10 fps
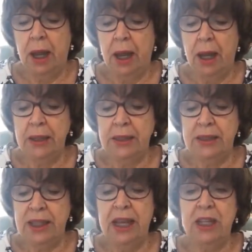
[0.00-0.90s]

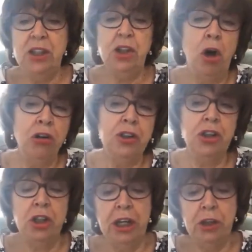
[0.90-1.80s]
and
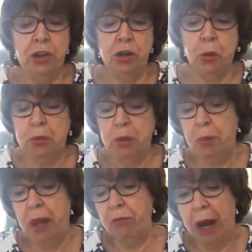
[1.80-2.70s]
constantly interrupted by
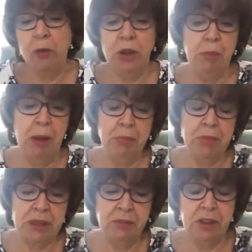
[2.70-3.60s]
rowdy
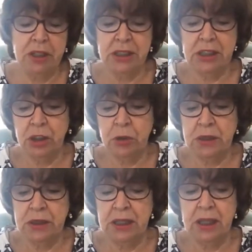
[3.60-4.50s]
members of the
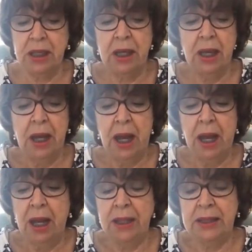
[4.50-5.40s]
constituency.
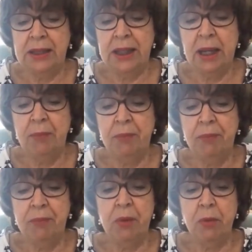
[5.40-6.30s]
And
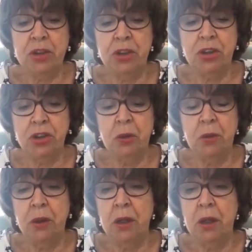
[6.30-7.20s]
that wasn't
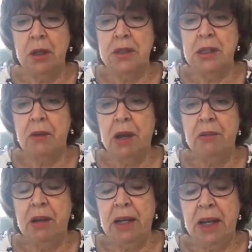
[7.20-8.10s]
true. So I
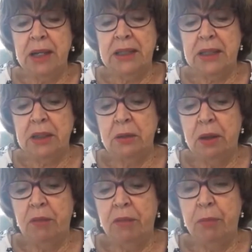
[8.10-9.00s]
really had
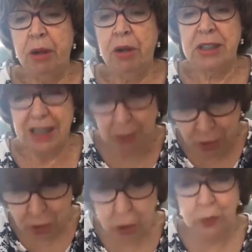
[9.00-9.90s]
to, because it
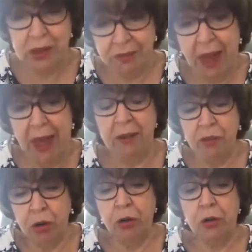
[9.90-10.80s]
was used then,
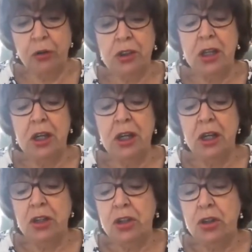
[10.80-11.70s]
course,
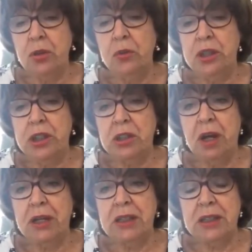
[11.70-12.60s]
to
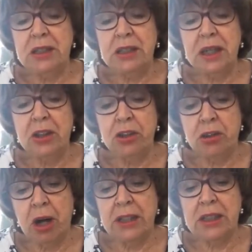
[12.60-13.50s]
discredit, to
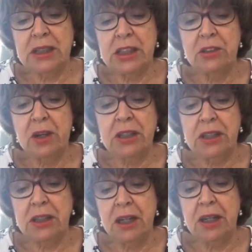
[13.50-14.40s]
try to
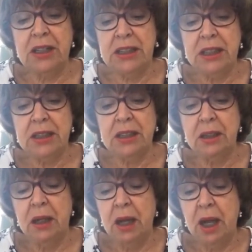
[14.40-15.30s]
discredit, and it did,
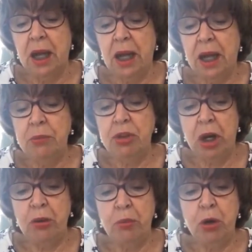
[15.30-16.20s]

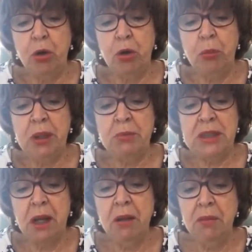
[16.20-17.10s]
Jeremy Corbyn
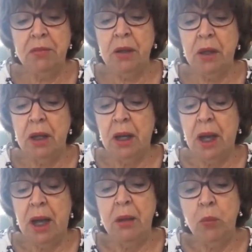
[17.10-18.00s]
himself.
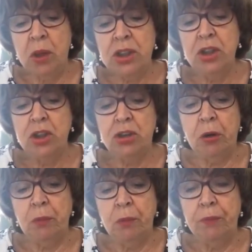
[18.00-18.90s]
And it wasn't
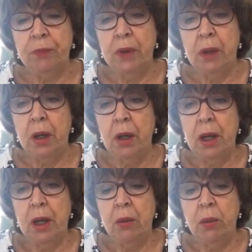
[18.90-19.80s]
true.
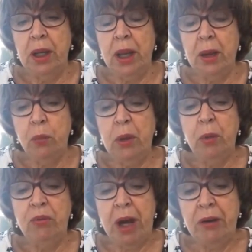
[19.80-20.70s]
We
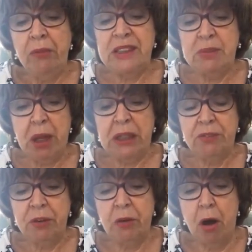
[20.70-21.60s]
were very
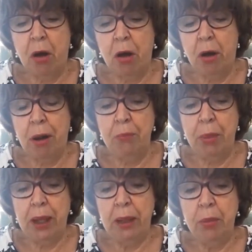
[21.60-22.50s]
respectful of our
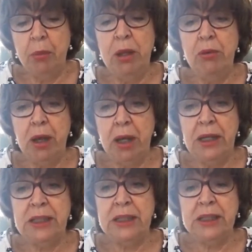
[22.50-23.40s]
MP, but we
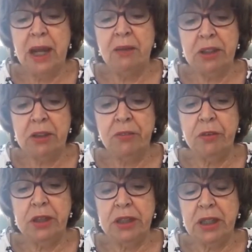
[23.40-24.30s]
really did have
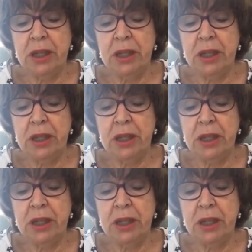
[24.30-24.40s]
different